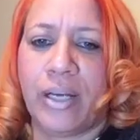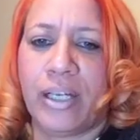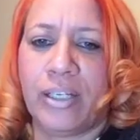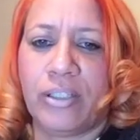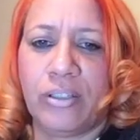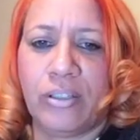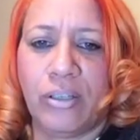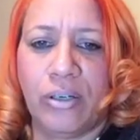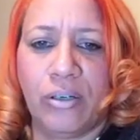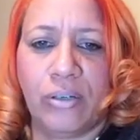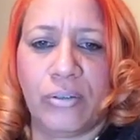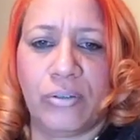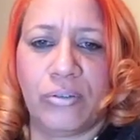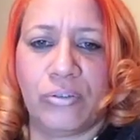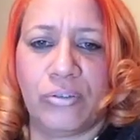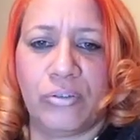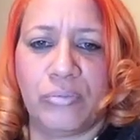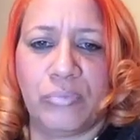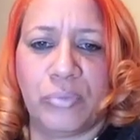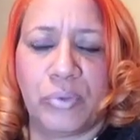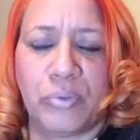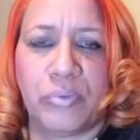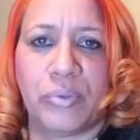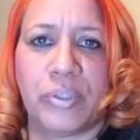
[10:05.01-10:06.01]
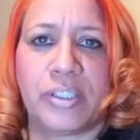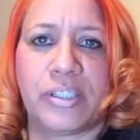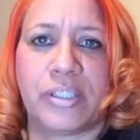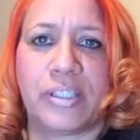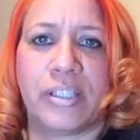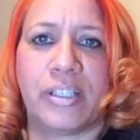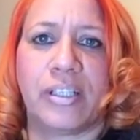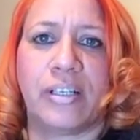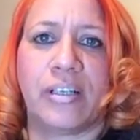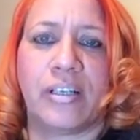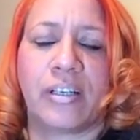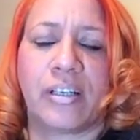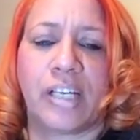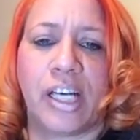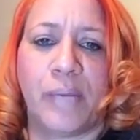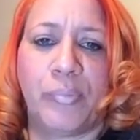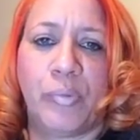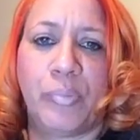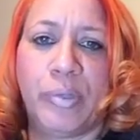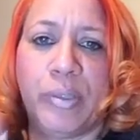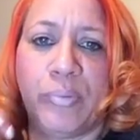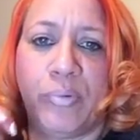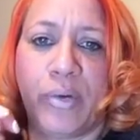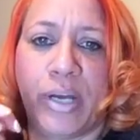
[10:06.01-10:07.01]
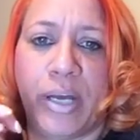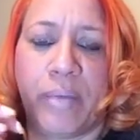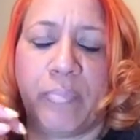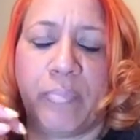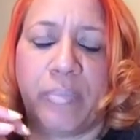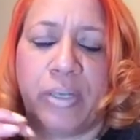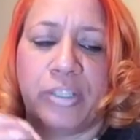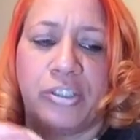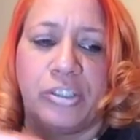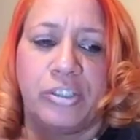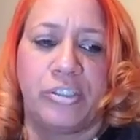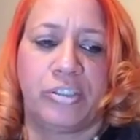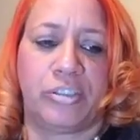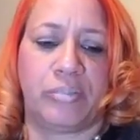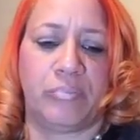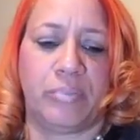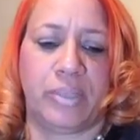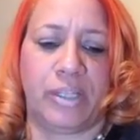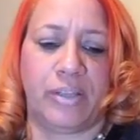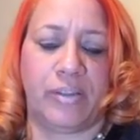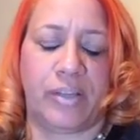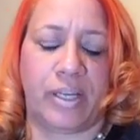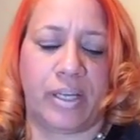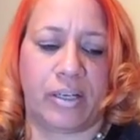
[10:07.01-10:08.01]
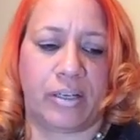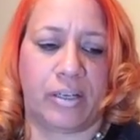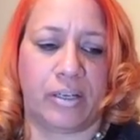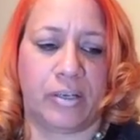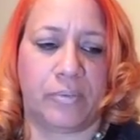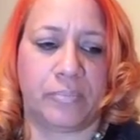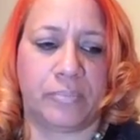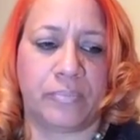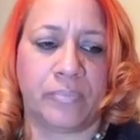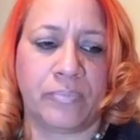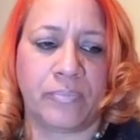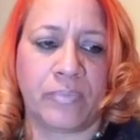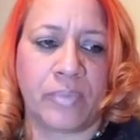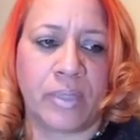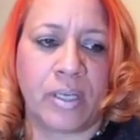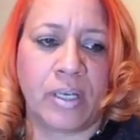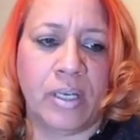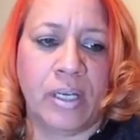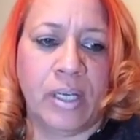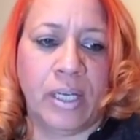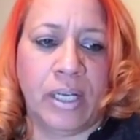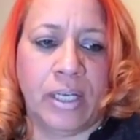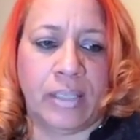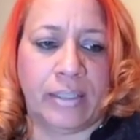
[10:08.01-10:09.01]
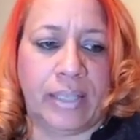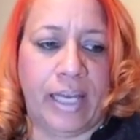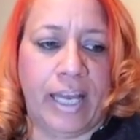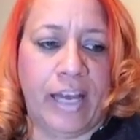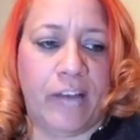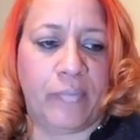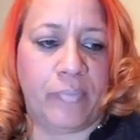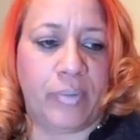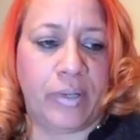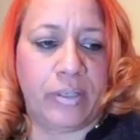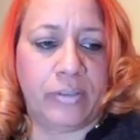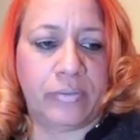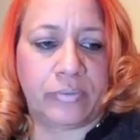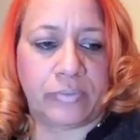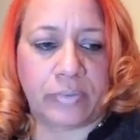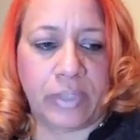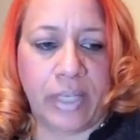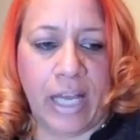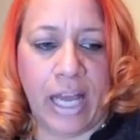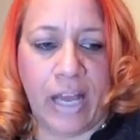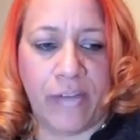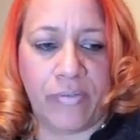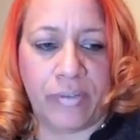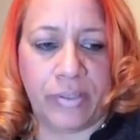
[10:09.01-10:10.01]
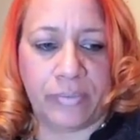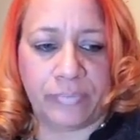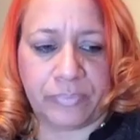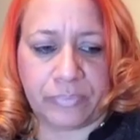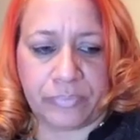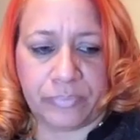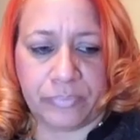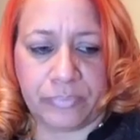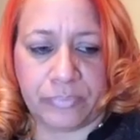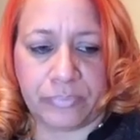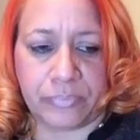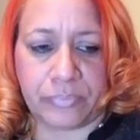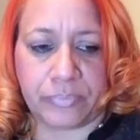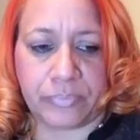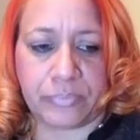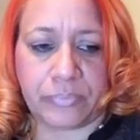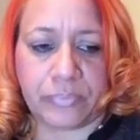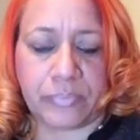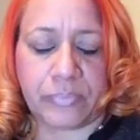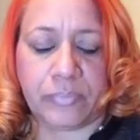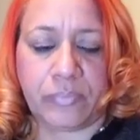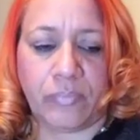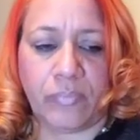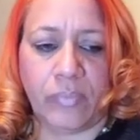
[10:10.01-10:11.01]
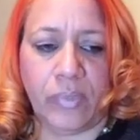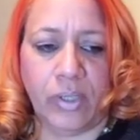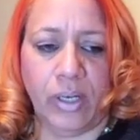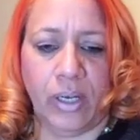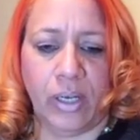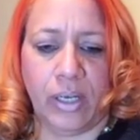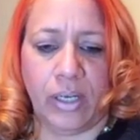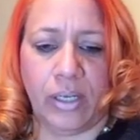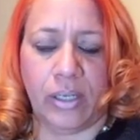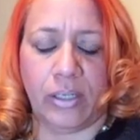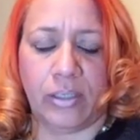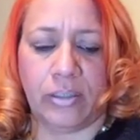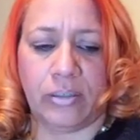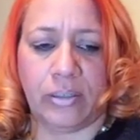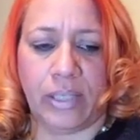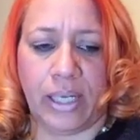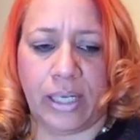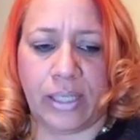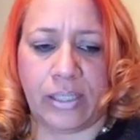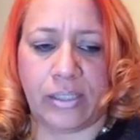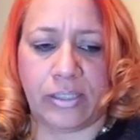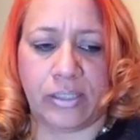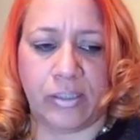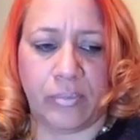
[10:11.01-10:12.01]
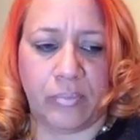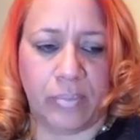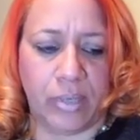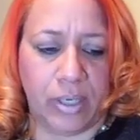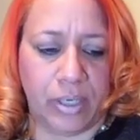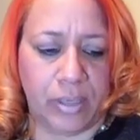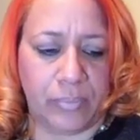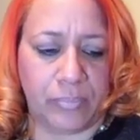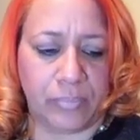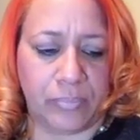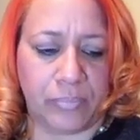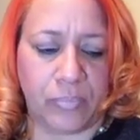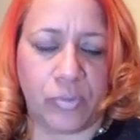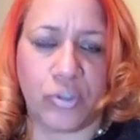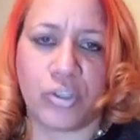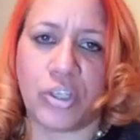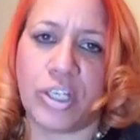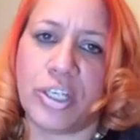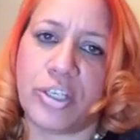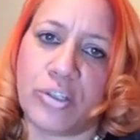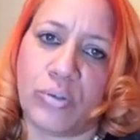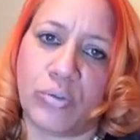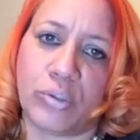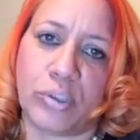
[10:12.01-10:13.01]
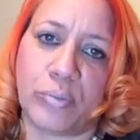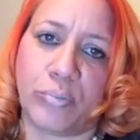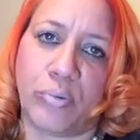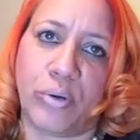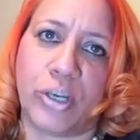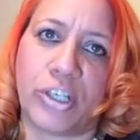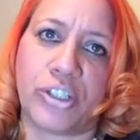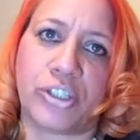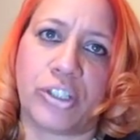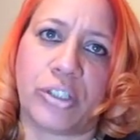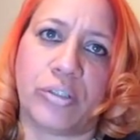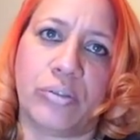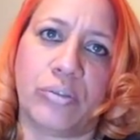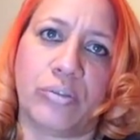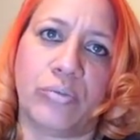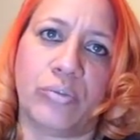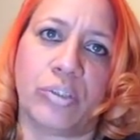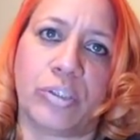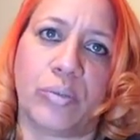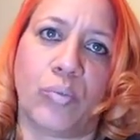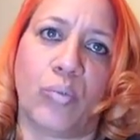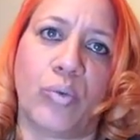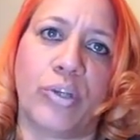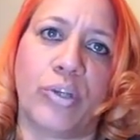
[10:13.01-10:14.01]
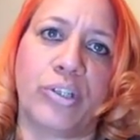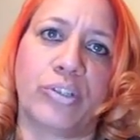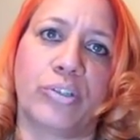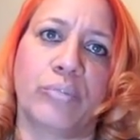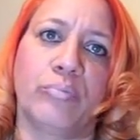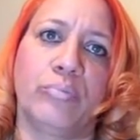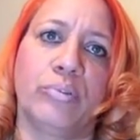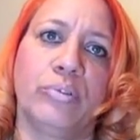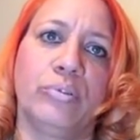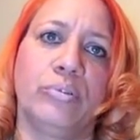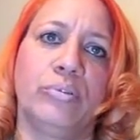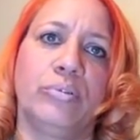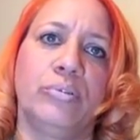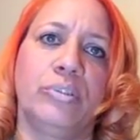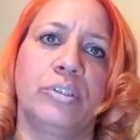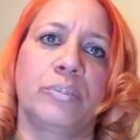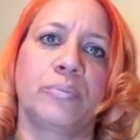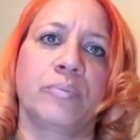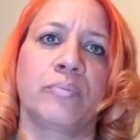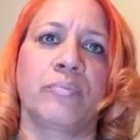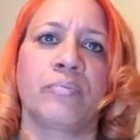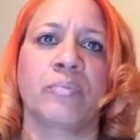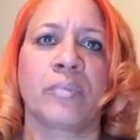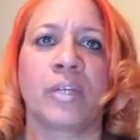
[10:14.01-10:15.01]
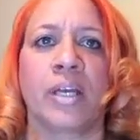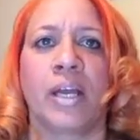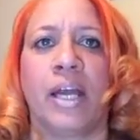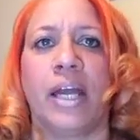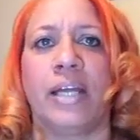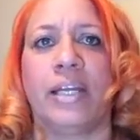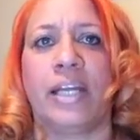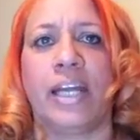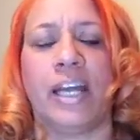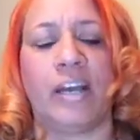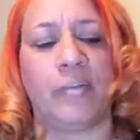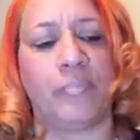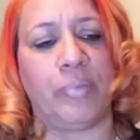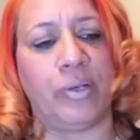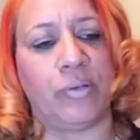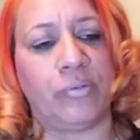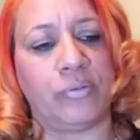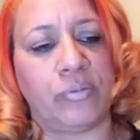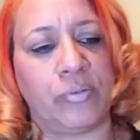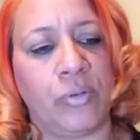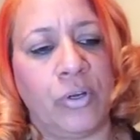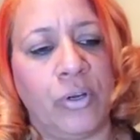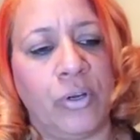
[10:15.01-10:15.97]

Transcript: know, Marissa, a couple of people had mentioned to me that they have been having like some seasonal depression, some winter blues, and they have been